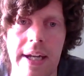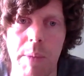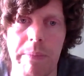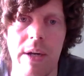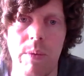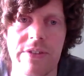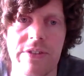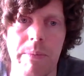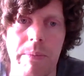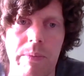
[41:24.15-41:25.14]
help me out with
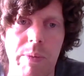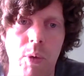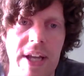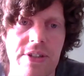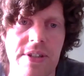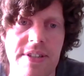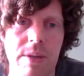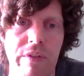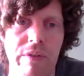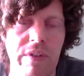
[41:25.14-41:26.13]
some some questions that
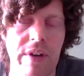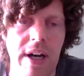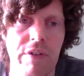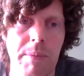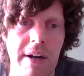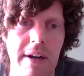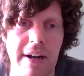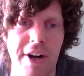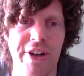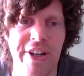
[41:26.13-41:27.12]
we've we've got from our
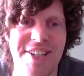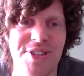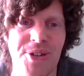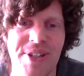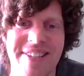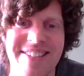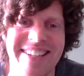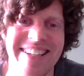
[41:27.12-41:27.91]
our engaged audience.